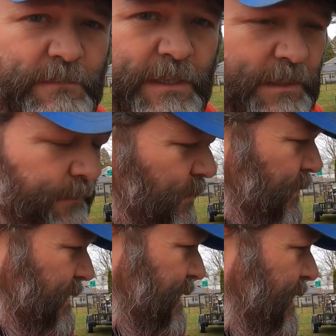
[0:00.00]
and coming
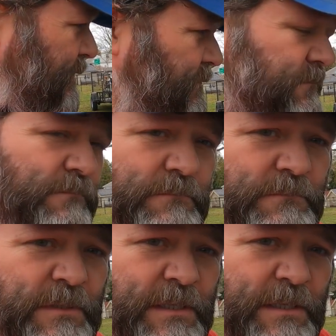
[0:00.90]
with a title,
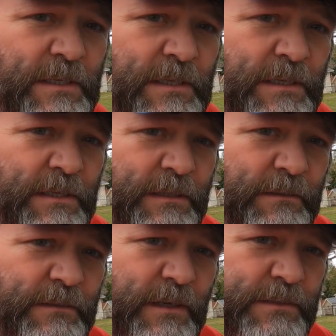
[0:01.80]
you
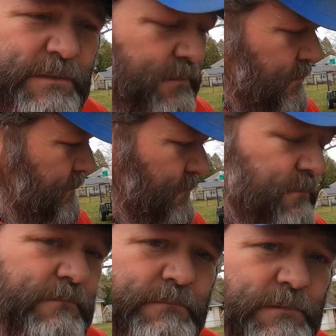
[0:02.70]
know, it also
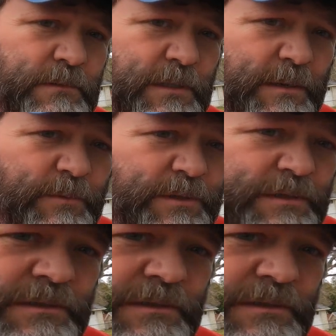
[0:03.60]
came with a